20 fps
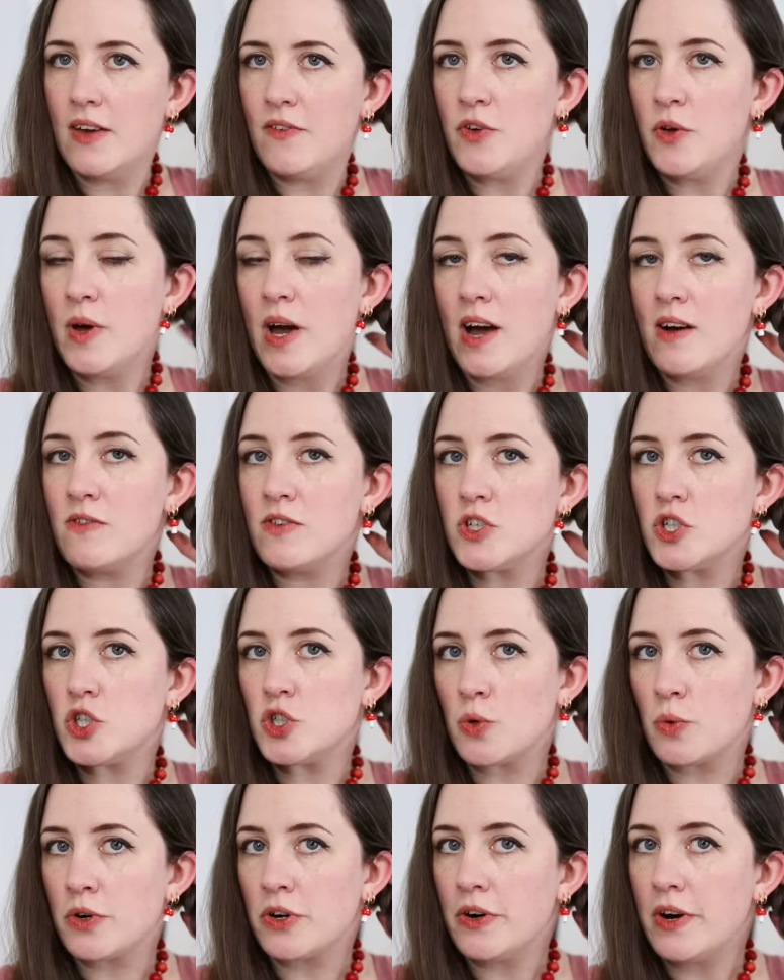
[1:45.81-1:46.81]
If you have
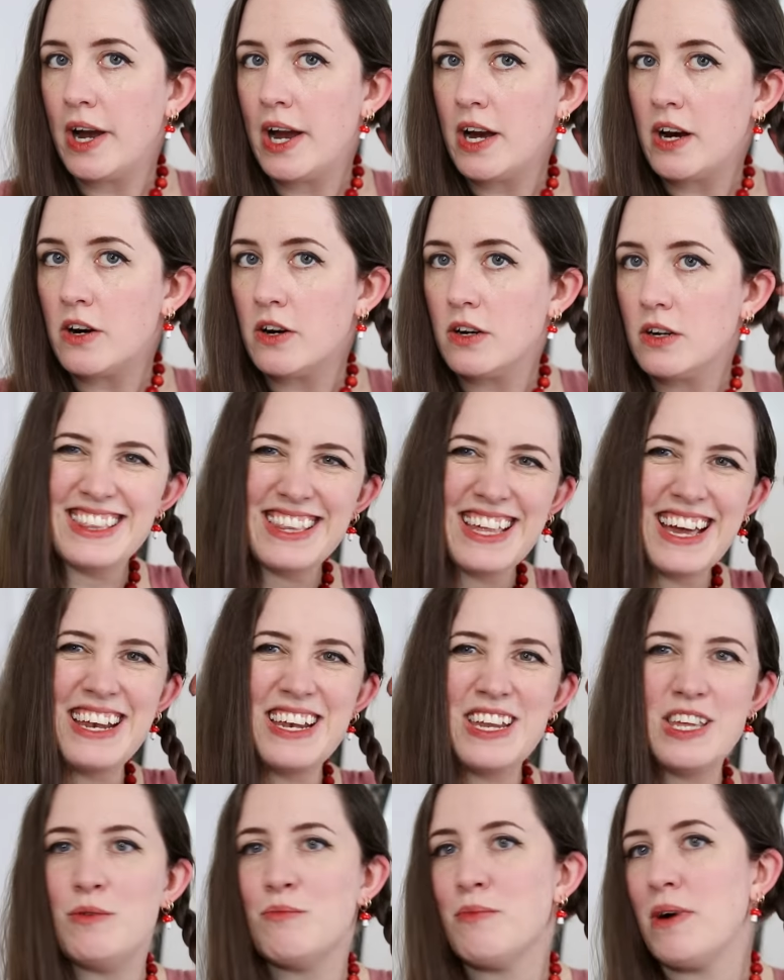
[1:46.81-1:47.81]
shorter hair,
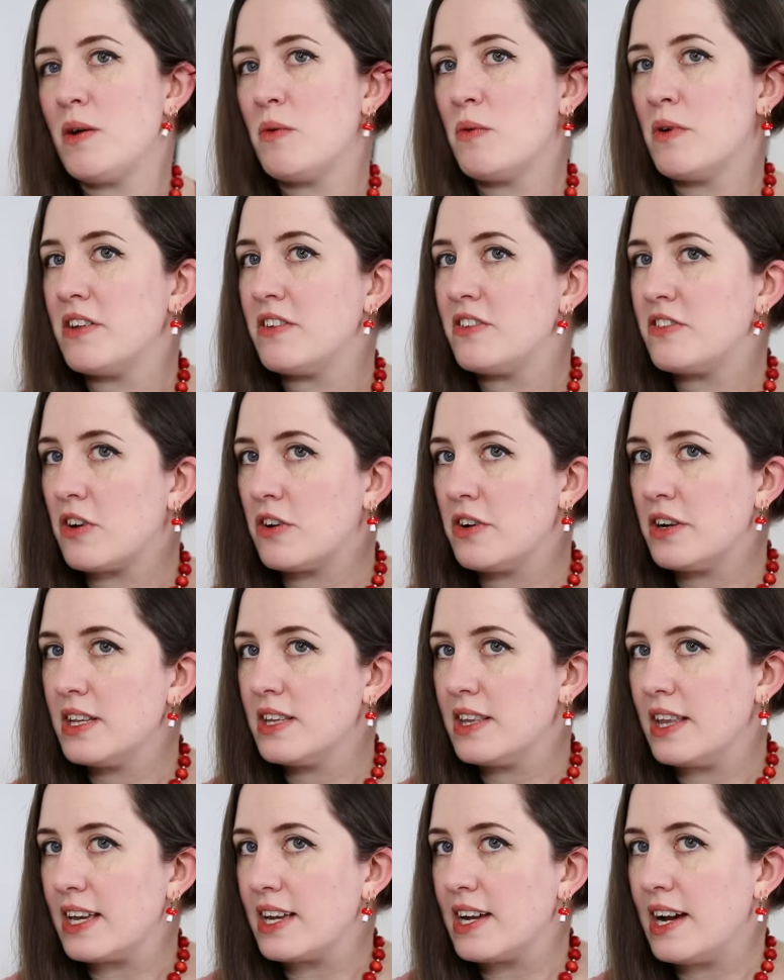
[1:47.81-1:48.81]
then you might wanna start
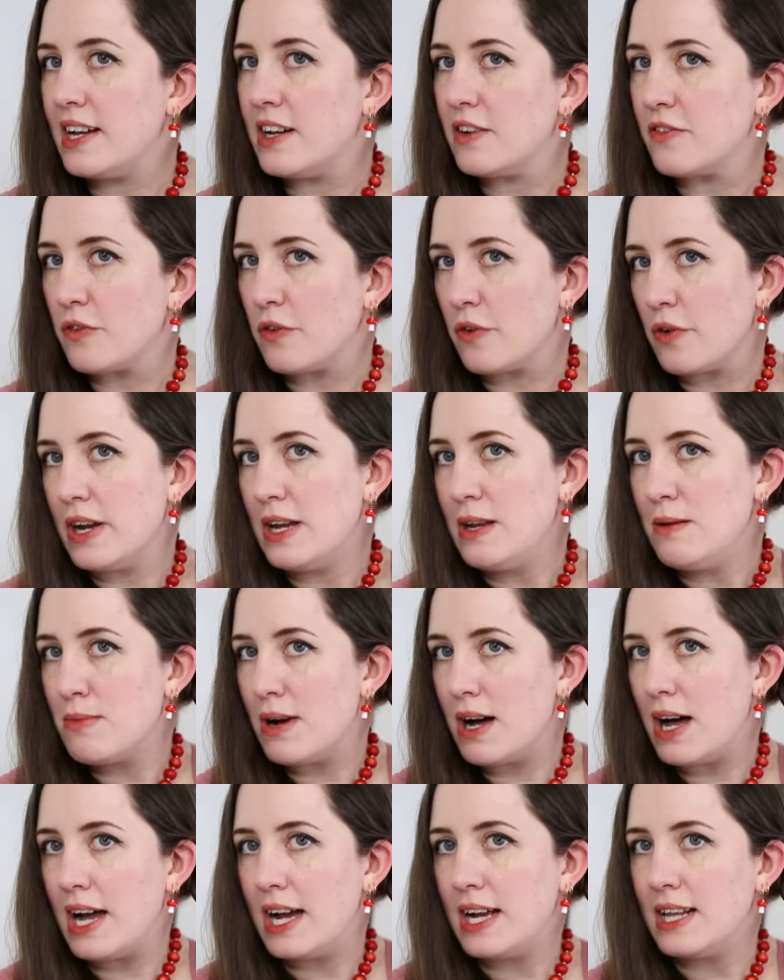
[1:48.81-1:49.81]
it like kind of right
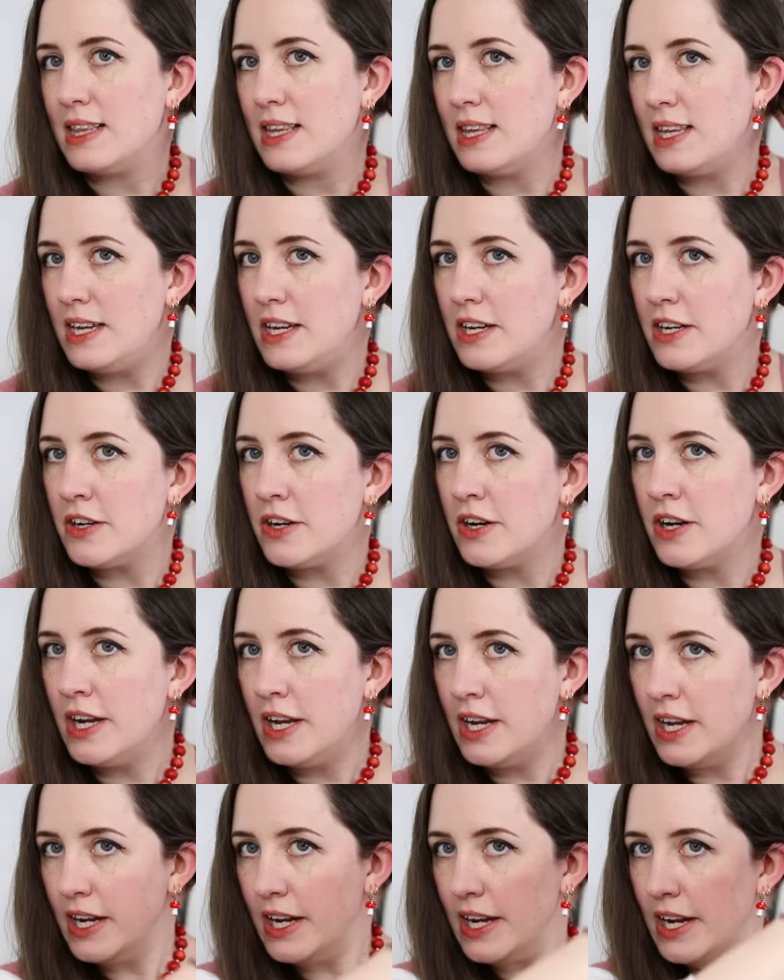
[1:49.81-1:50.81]
behind the ear
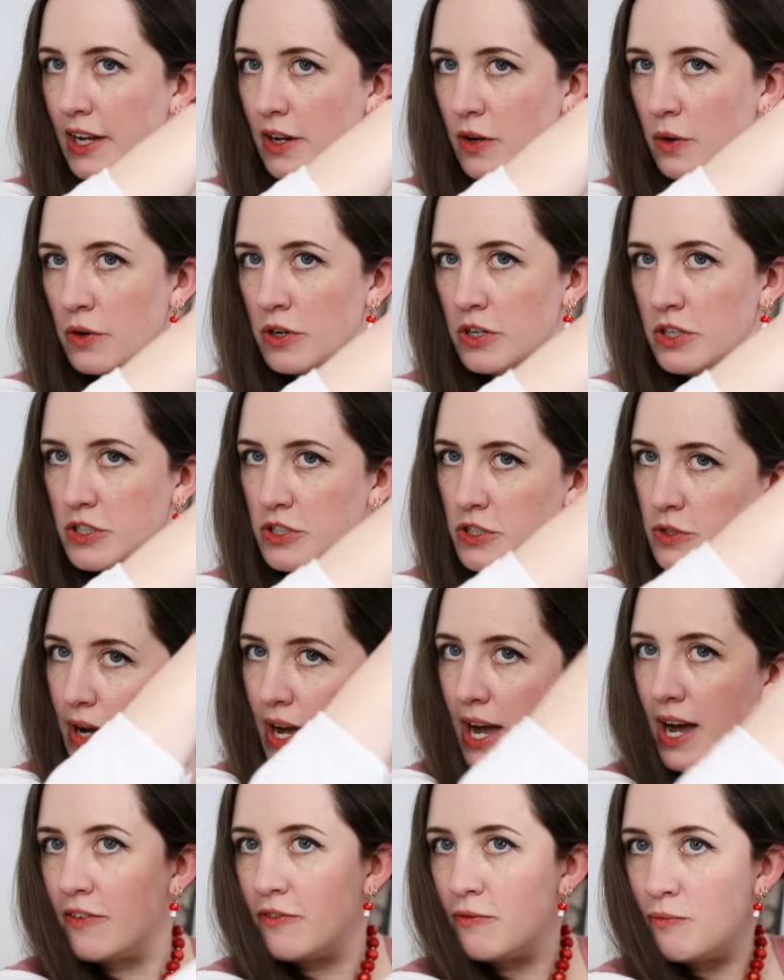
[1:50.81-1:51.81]
in order to
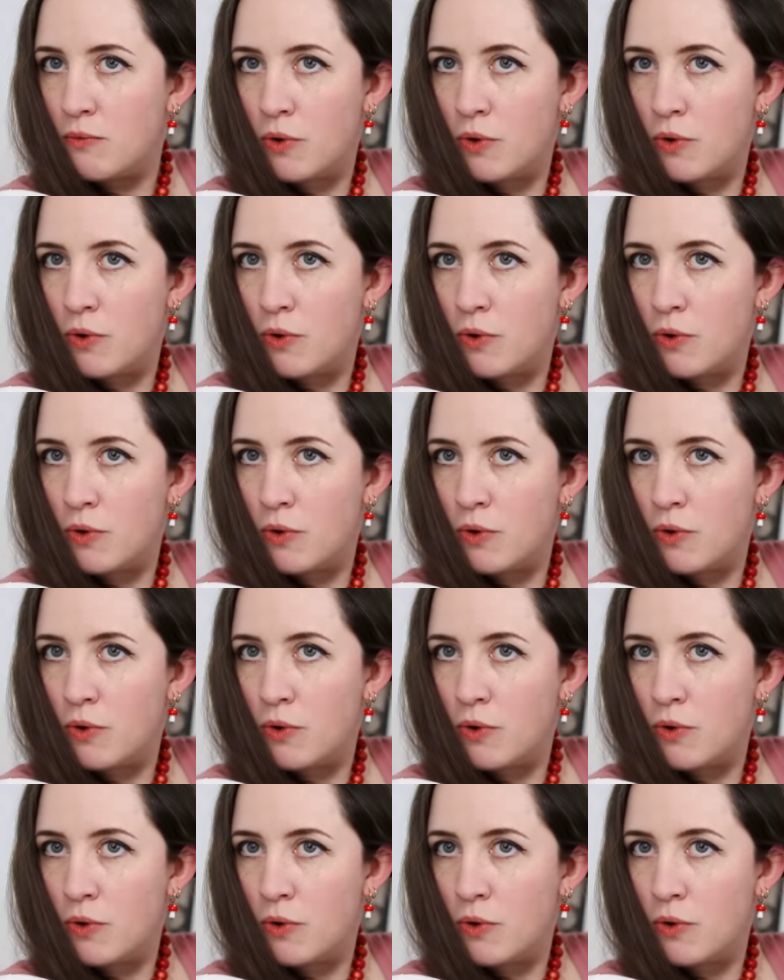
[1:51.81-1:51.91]
have